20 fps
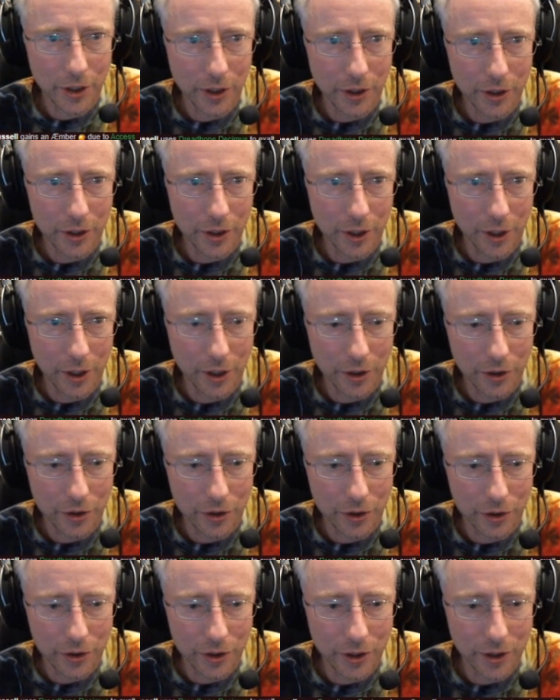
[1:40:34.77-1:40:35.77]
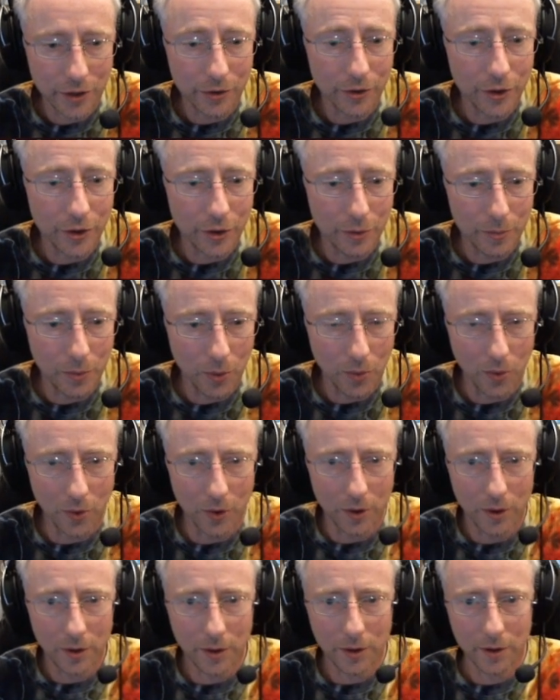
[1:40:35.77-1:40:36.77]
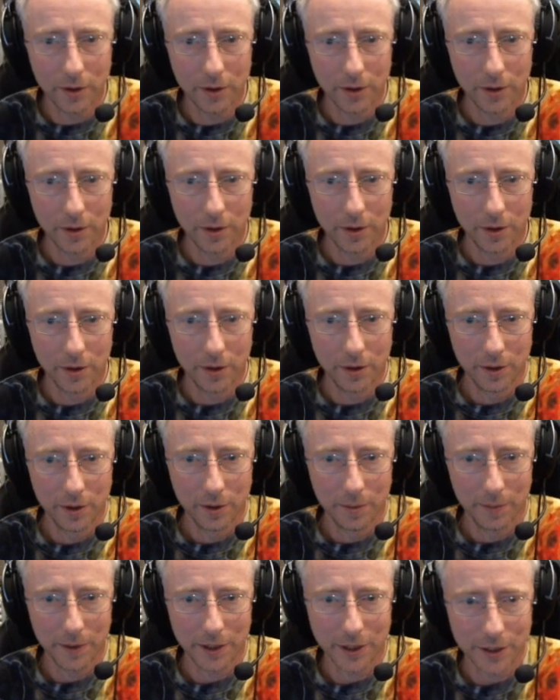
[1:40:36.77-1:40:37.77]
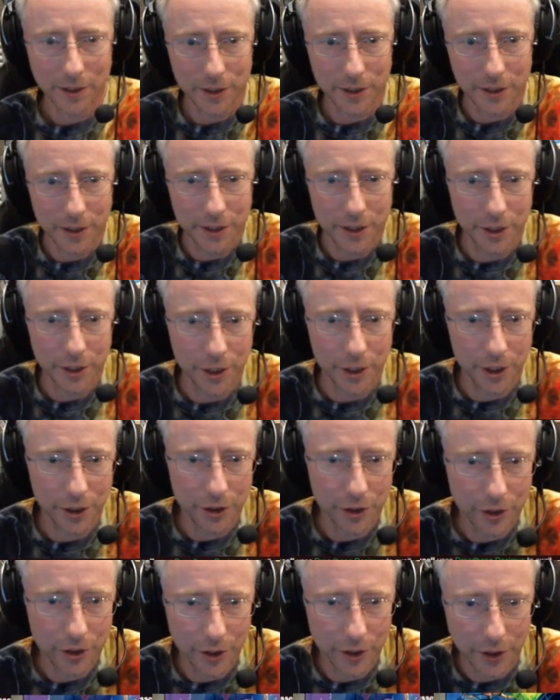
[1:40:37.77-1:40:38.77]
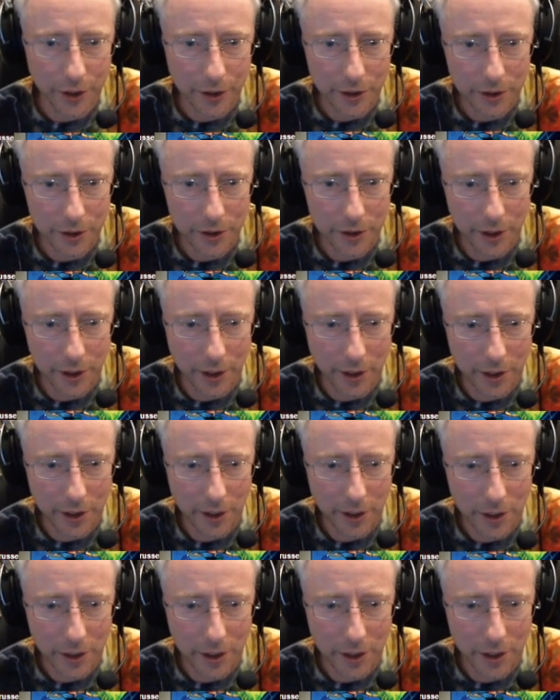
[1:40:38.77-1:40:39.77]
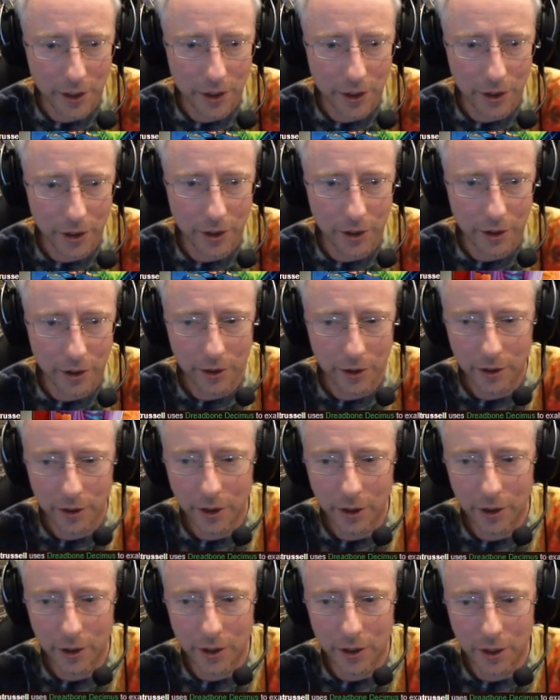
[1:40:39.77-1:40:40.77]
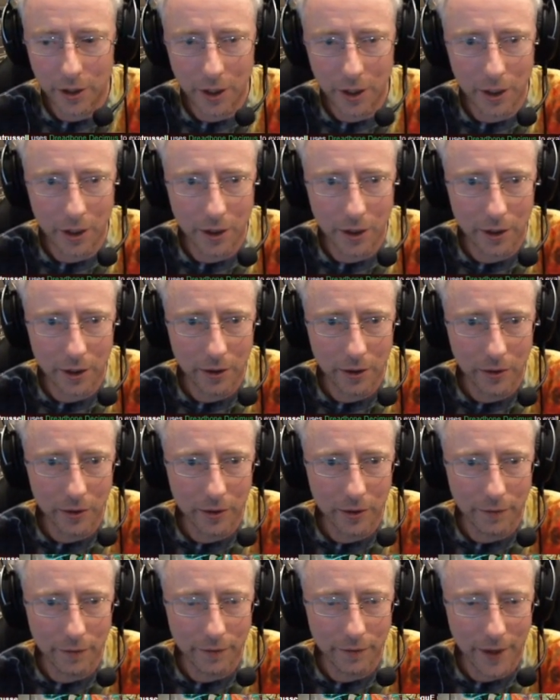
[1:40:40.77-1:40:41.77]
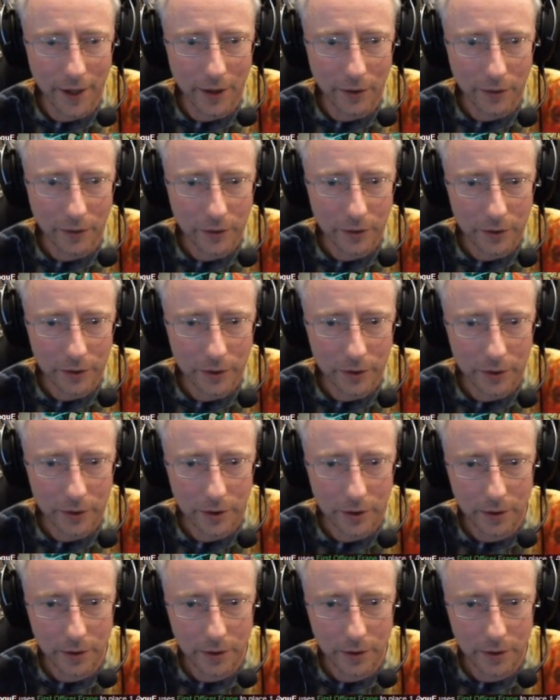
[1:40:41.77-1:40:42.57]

Exchange to steal 2 more. Because of the citizen tricks, Sanitation Engineer can kill the Faust.